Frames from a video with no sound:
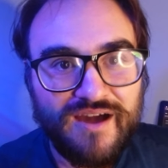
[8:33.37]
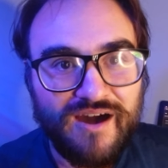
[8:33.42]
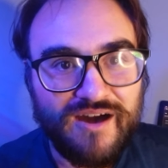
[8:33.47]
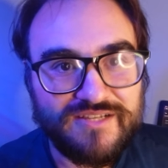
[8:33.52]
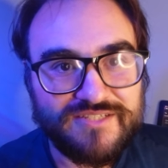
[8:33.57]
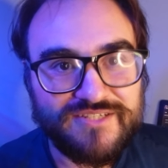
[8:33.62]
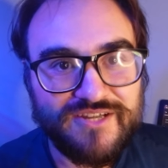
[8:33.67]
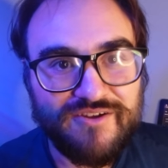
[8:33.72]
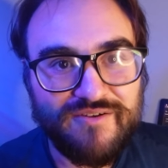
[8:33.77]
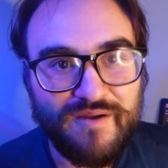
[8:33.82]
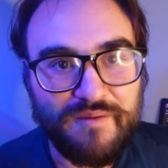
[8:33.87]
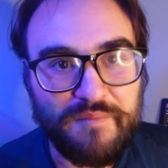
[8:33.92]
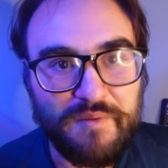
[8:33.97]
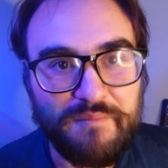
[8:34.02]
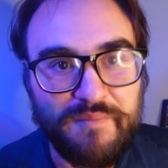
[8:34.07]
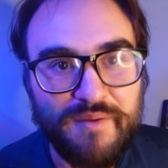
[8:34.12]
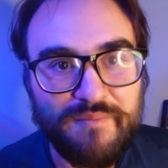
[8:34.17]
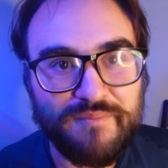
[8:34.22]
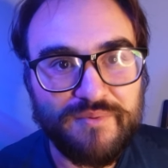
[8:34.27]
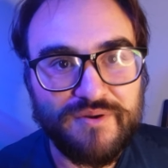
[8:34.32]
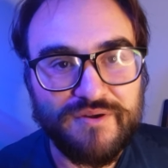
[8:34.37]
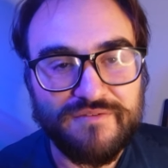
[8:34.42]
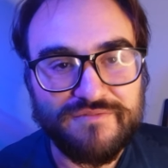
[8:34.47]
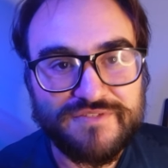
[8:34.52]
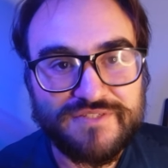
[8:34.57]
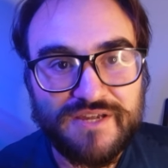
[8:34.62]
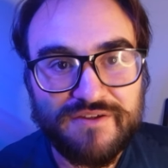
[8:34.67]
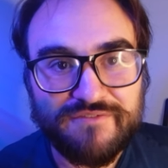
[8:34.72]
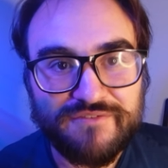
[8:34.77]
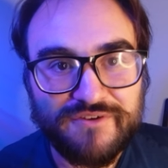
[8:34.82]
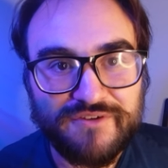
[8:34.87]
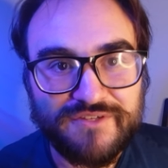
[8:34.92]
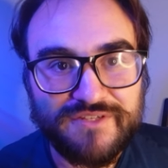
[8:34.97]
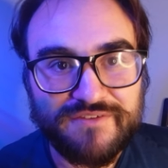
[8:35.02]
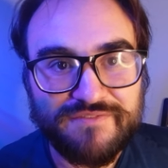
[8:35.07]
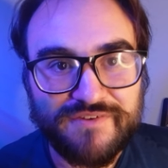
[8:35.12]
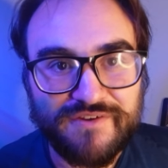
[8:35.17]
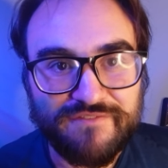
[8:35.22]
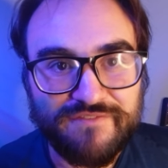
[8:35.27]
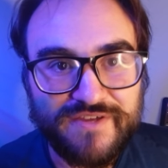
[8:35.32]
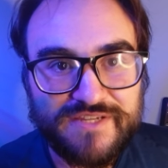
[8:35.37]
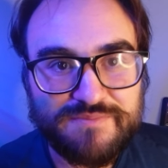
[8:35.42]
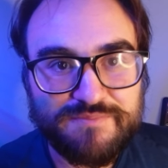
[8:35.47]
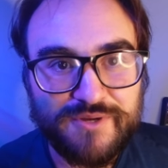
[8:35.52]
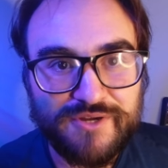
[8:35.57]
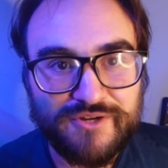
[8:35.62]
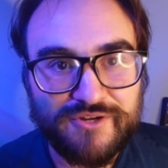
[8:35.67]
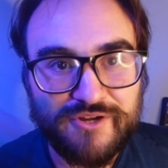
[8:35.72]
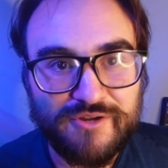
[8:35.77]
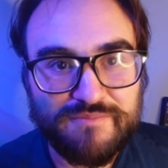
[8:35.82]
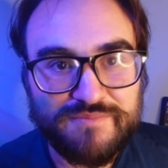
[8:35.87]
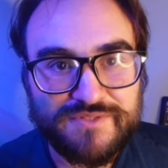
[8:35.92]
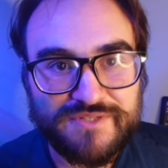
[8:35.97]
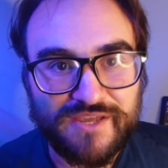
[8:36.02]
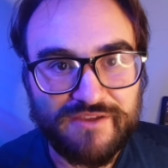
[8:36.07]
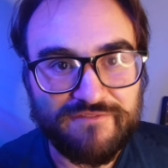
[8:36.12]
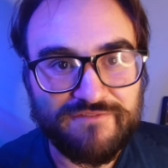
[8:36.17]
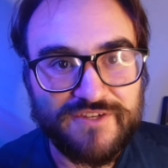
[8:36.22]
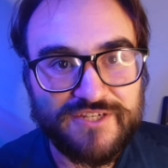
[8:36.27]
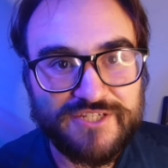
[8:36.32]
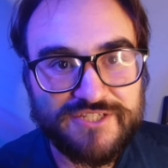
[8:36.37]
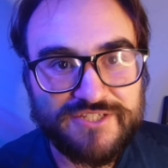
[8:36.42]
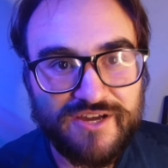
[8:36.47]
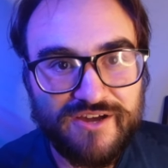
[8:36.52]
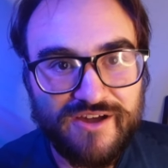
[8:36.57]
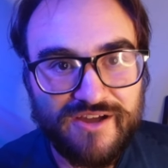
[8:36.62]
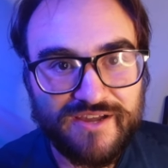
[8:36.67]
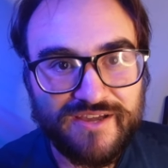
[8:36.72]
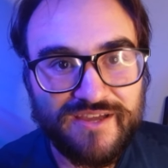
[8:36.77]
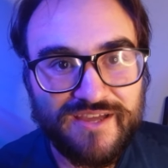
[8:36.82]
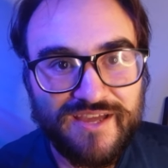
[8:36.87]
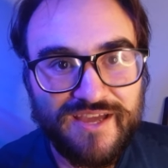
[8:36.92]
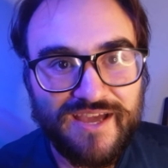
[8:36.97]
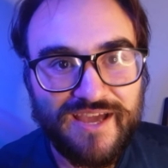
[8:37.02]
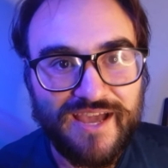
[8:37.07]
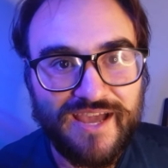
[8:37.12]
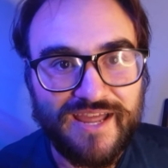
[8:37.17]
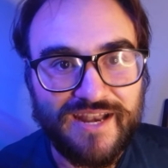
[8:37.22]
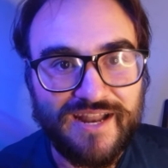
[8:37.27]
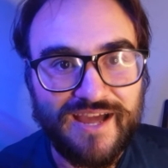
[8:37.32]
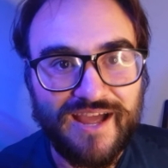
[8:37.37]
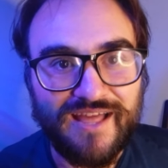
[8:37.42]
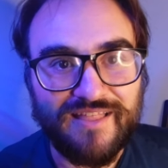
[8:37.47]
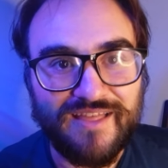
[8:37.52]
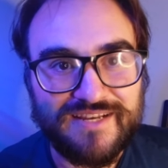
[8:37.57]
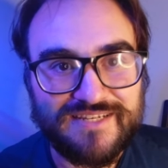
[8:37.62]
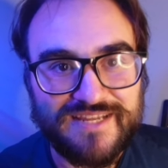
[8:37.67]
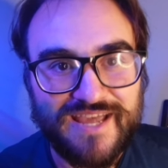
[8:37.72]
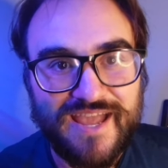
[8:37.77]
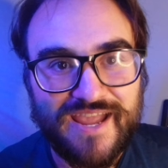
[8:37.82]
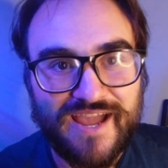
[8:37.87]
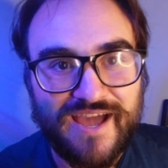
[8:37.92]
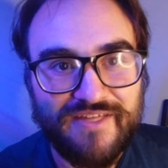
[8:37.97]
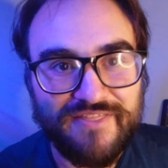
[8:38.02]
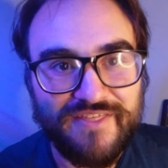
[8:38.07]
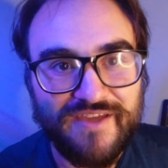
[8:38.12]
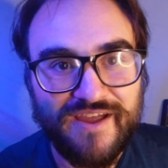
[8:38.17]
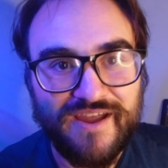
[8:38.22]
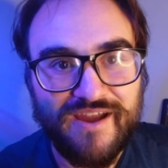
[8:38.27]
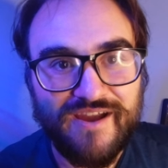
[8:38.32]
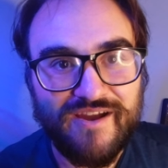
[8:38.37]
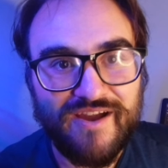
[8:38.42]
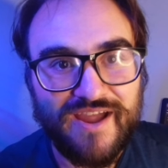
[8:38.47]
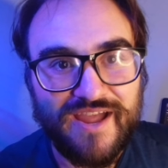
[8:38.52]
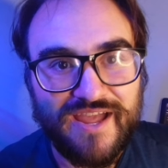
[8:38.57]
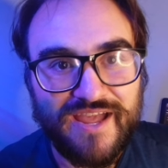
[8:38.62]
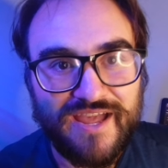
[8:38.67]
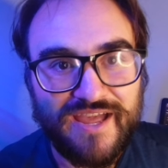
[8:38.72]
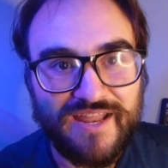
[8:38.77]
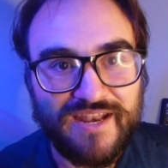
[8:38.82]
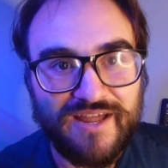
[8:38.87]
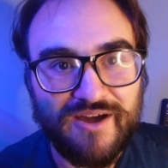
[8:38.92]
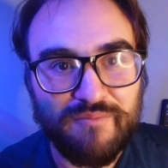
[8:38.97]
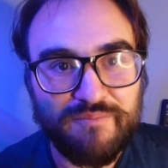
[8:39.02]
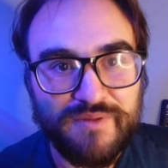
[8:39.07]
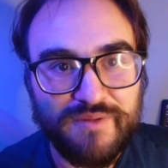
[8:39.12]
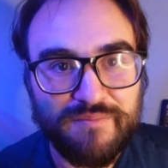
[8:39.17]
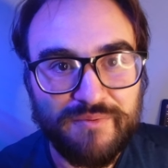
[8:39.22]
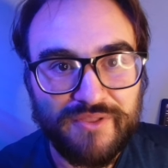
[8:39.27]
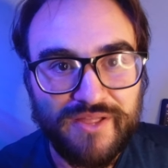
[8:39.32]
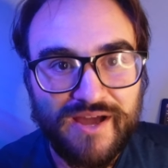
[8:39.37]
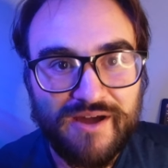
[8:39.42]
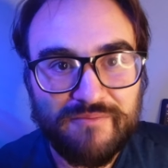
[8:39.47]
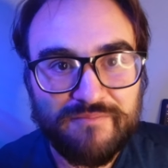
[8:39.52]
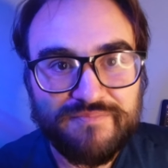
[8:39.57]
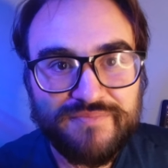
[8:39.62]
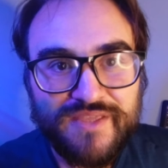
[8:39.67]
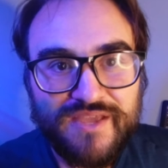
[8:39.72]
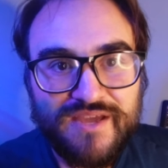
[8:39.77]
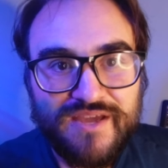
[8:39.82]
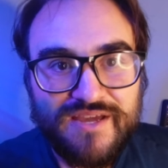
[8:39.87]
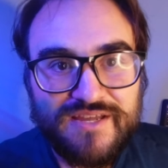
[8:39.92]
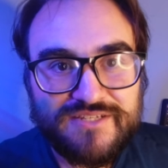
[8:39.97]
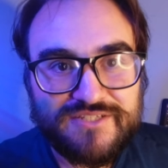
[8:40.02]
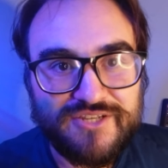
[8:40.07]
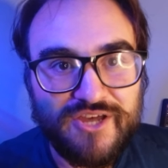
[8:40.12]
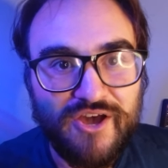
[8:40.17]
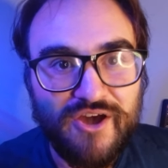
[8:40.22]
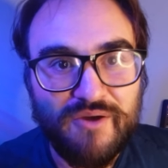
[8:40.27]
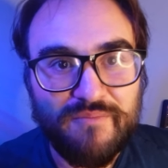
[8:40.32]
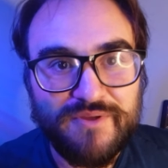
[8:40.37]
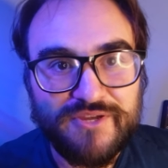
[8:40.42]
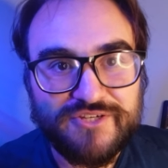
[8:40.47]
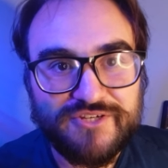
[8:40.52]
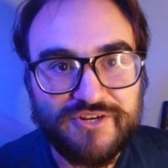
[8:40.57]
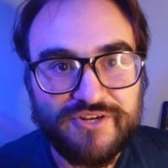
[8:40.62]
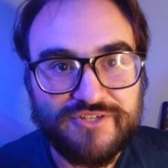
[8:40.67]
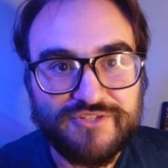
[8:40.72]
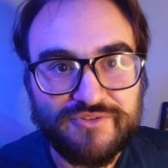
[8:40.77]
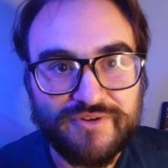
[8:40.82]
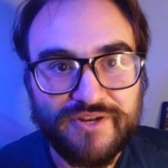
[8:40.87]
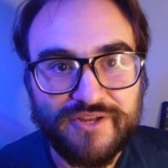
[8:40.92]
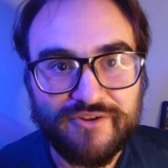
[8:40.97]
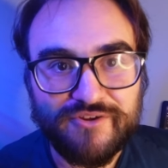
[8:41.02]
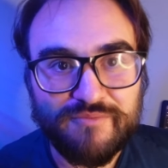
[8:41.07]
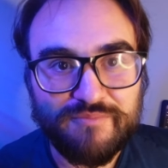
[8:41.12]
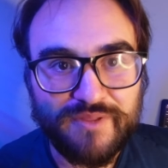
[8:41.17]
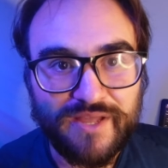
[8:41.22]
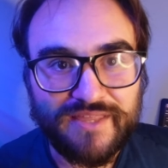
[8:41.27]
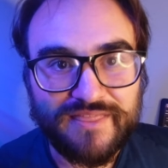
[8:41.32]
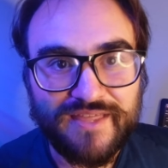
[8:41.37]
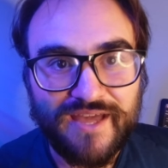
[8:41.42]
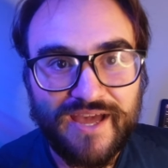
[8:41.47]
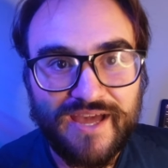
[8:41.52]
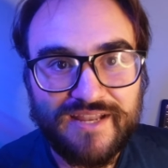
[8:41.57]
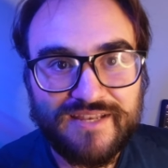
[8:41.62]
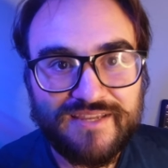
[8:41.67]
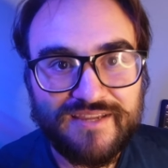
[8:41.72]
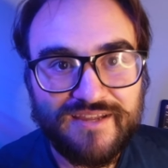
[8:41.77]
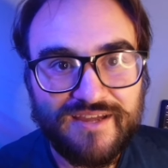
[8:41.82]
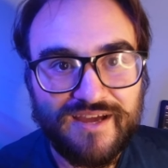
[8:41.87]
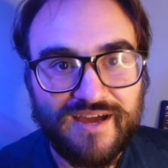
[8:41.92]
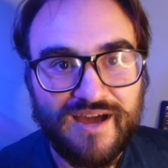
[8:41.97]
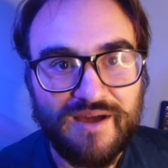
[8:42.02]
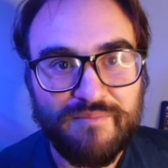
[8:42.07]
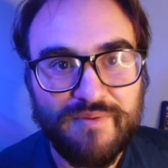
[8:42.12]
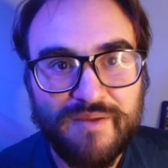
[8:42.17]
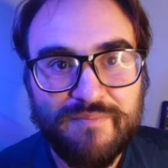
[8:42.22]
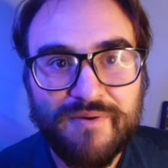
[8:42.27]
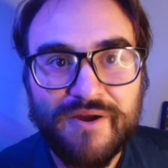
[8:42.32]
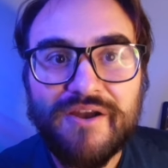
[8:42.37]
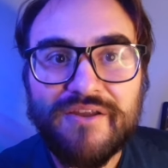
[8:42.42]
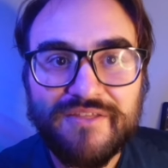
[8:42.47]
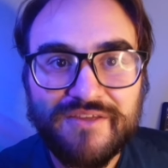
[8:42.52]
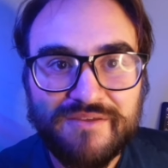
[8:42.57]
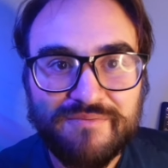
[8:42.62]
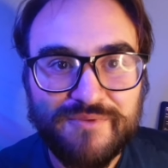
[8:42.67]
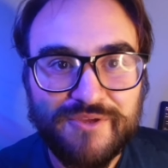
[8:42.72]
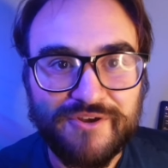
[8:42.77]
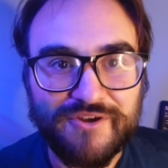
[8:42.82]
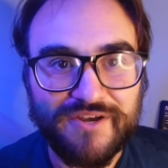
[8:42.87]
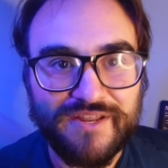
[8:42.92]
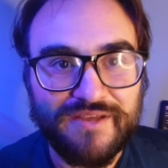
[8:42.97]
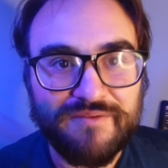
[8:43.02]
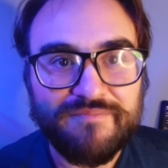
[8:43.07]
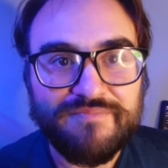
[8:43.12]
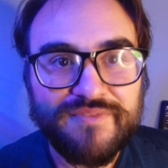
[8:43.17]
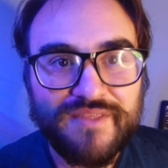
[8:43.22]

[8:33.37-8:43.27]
Also, I'm a member of several different Facebook groups like Fish Talk, and I like to hang out there and help people out. So be sure to join a group like that. Uh, be a part of the community.